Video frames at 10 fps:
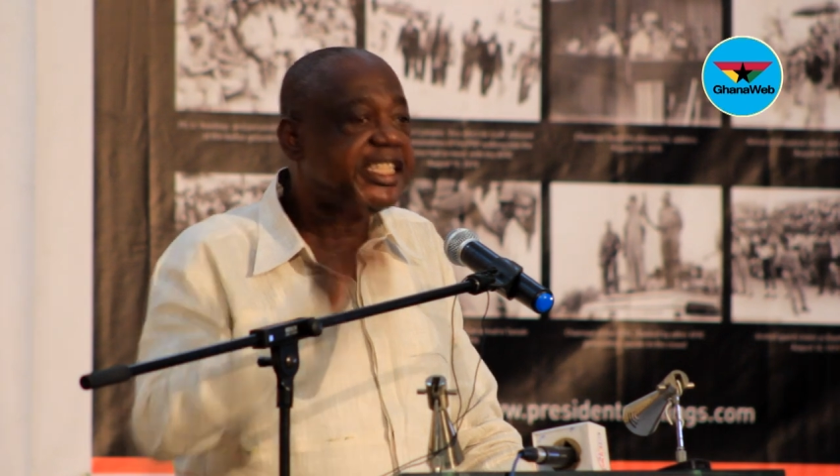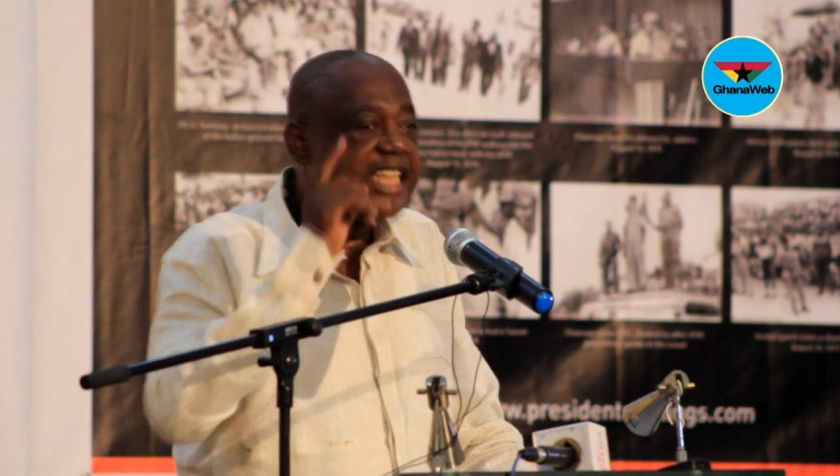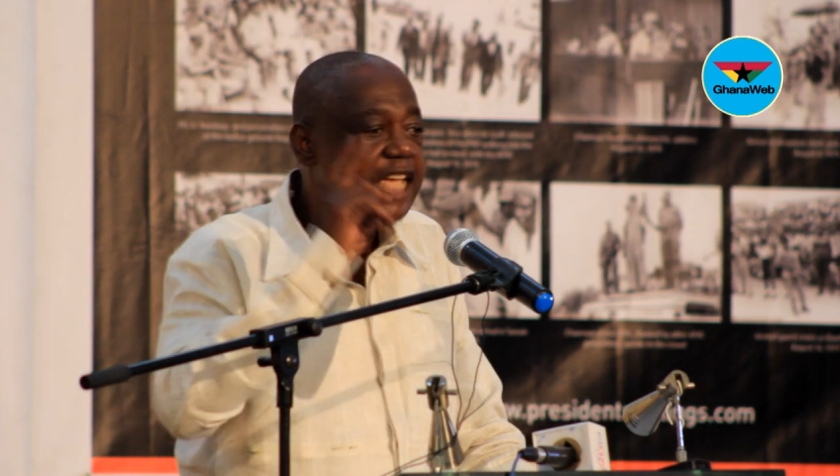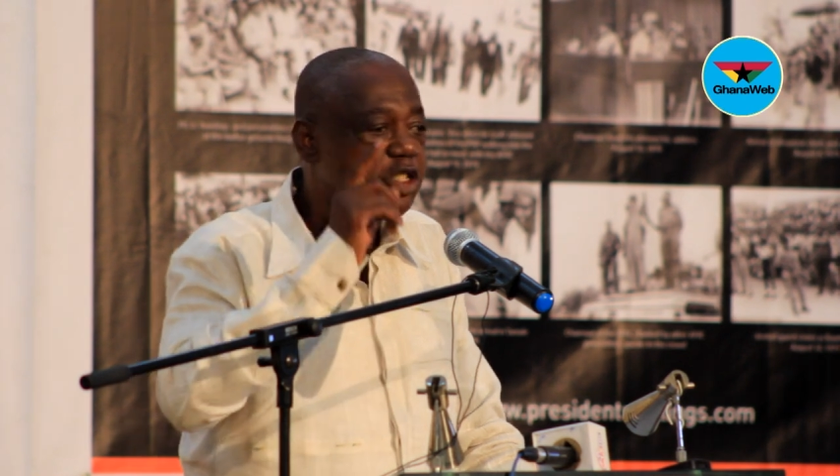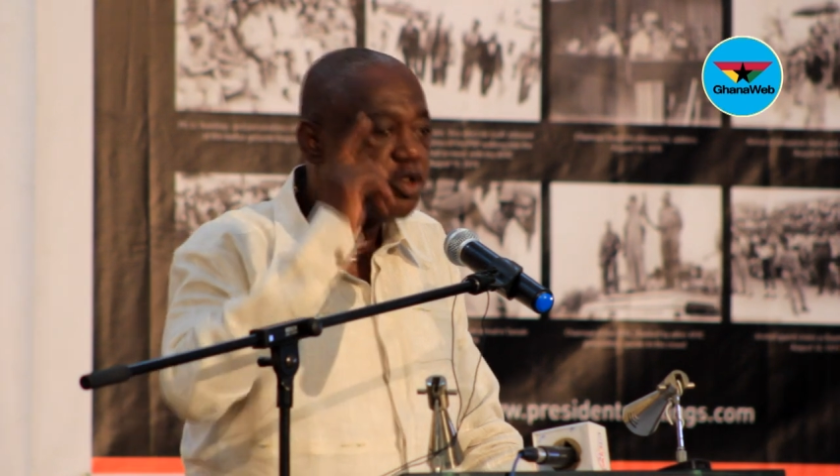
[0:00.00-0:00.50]

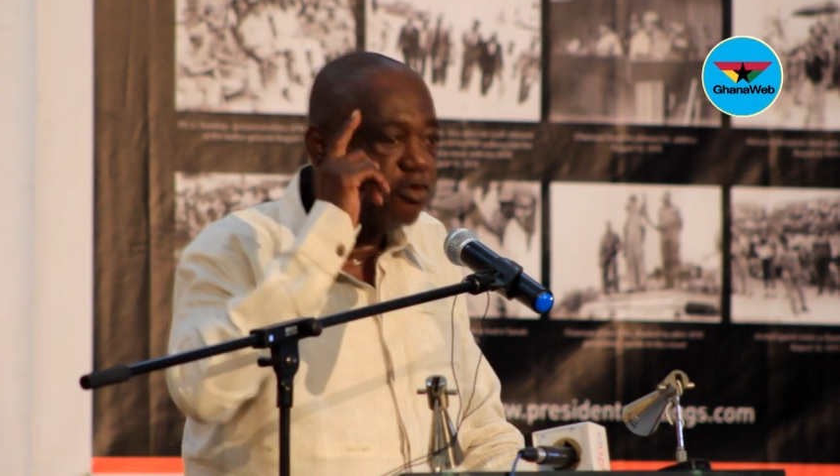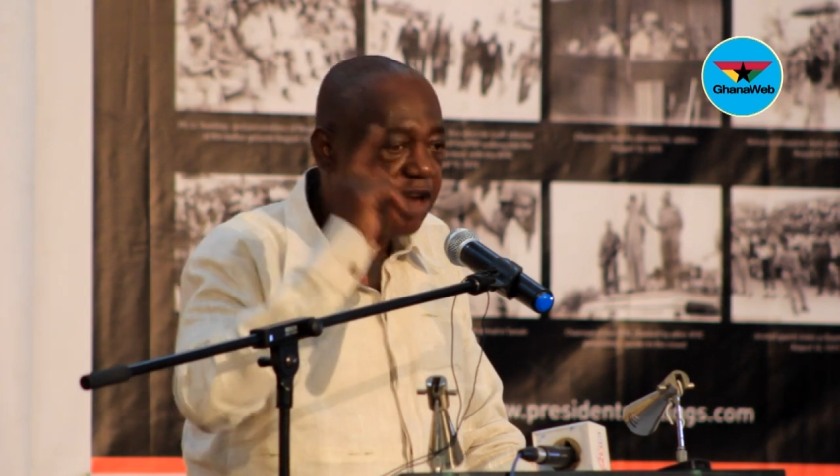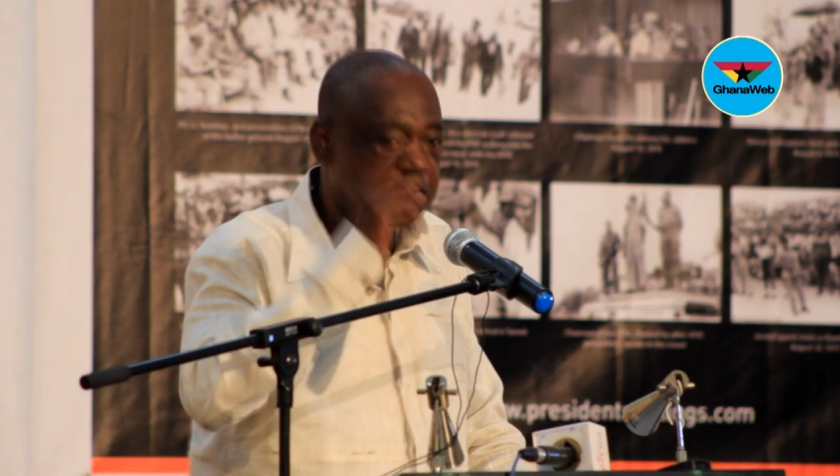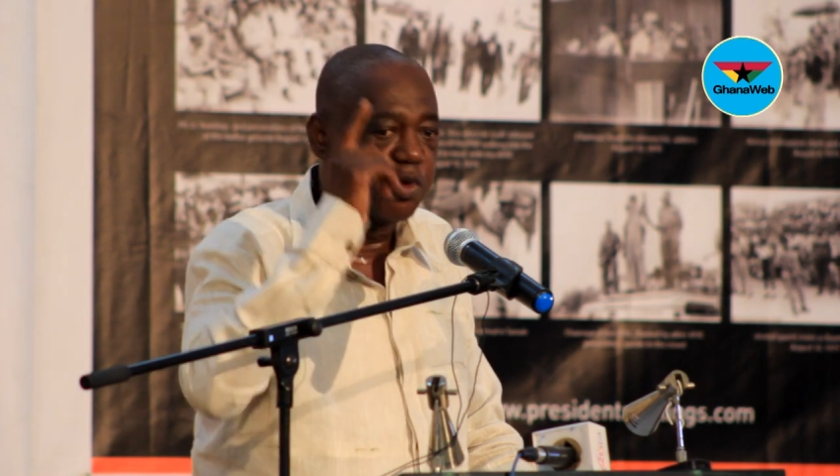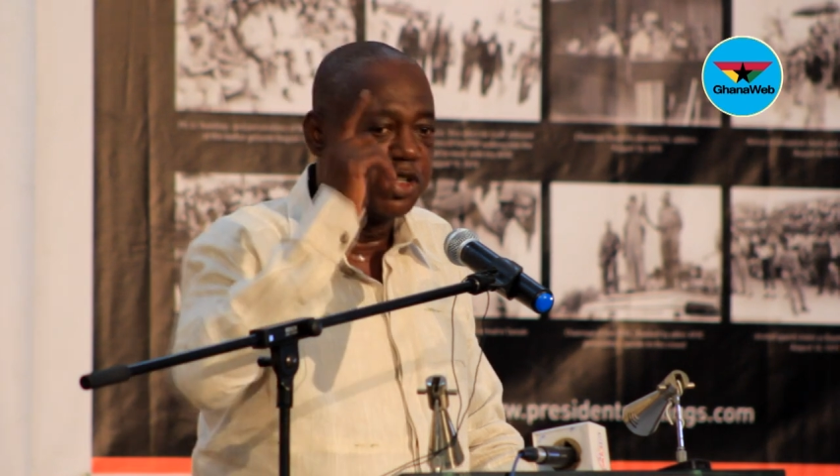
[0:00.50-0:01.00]
takes
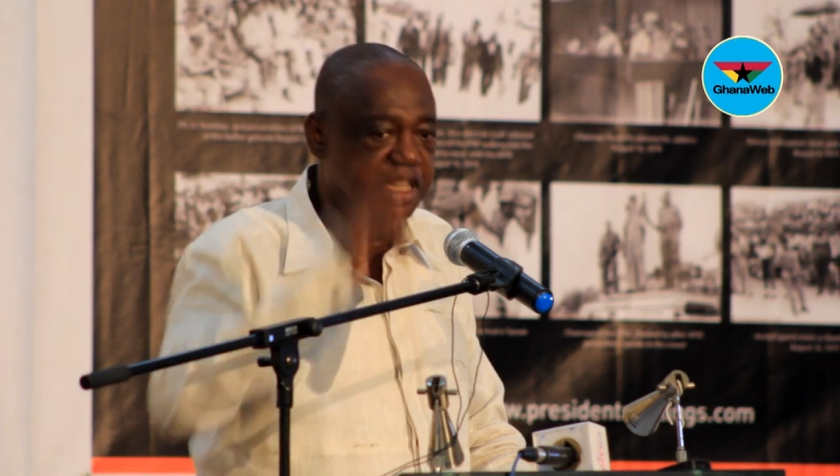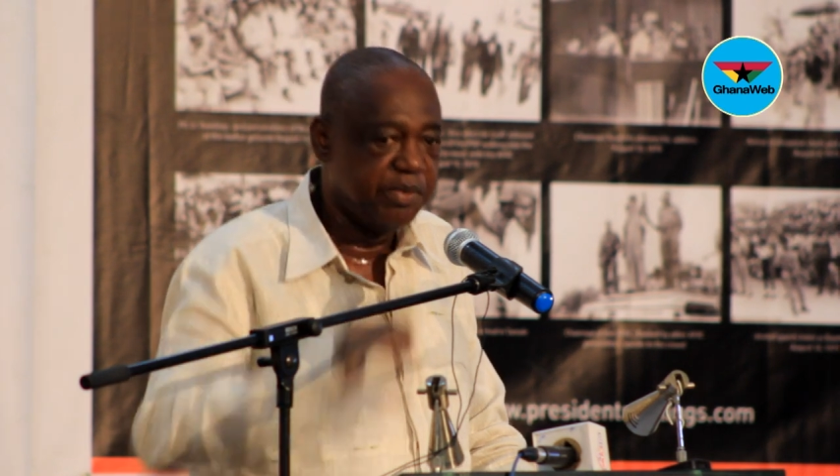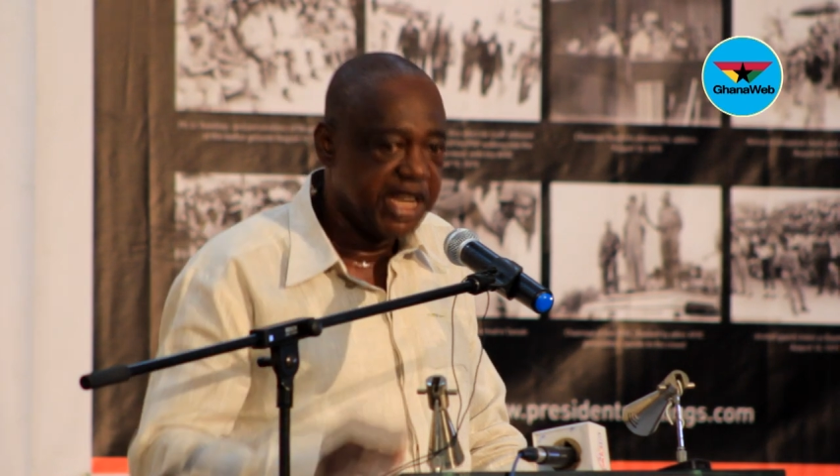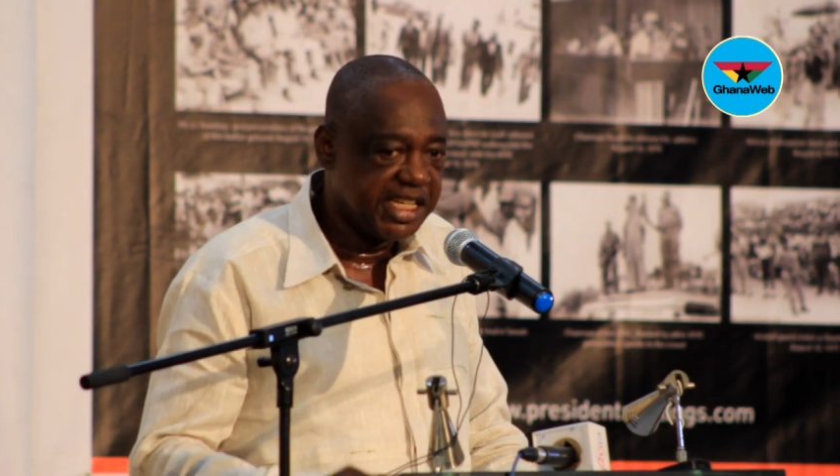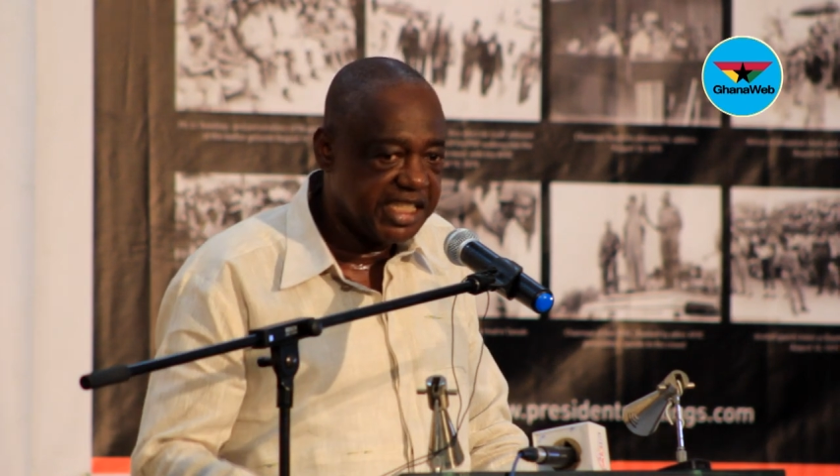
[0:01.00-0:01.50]

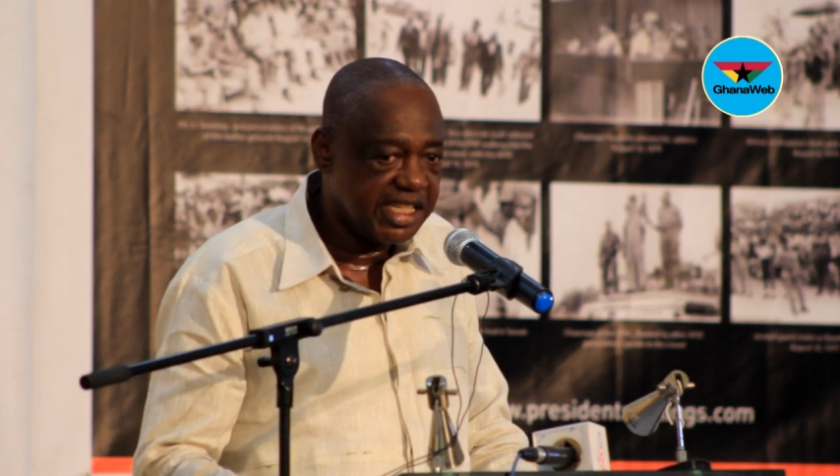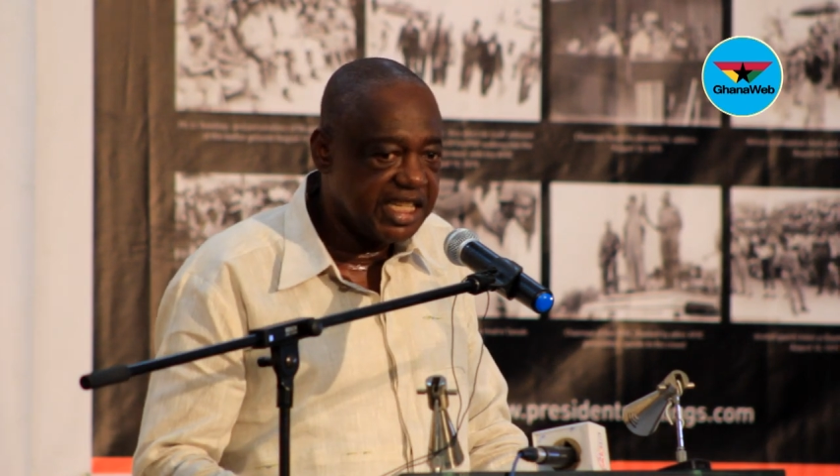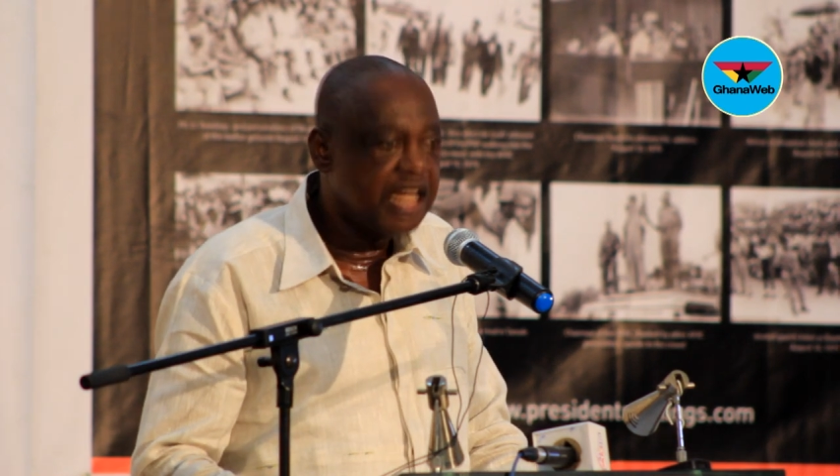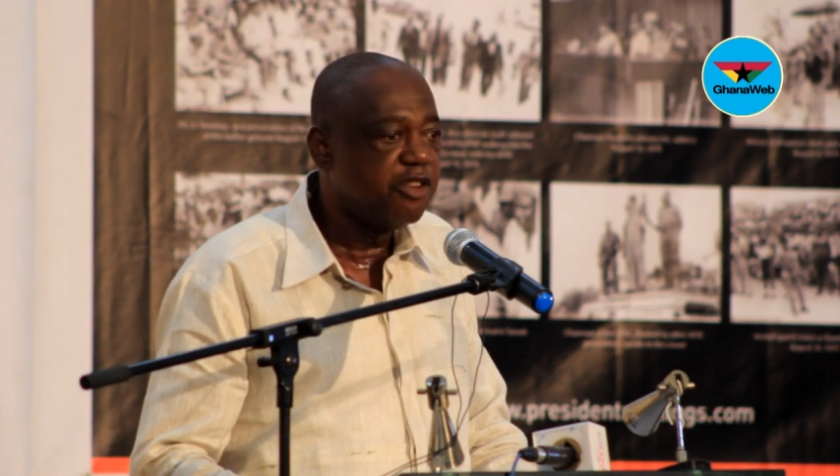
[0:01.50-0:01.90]
responsibility